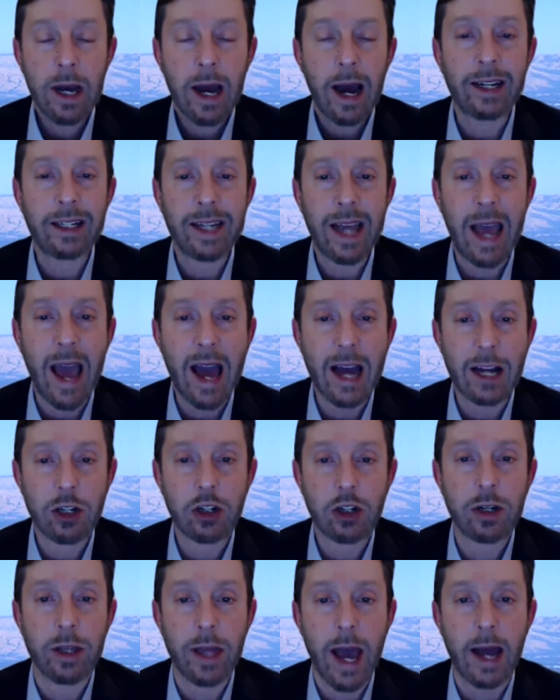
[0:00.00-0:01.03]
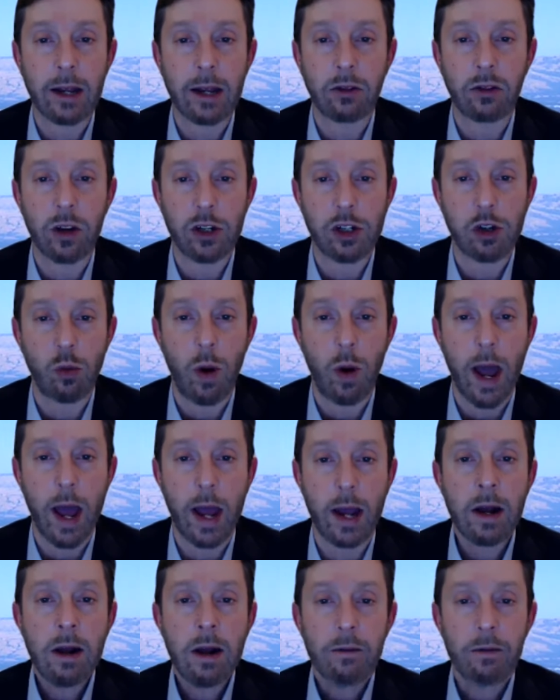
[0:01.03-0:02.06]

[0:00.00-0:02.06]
attached to that in such a way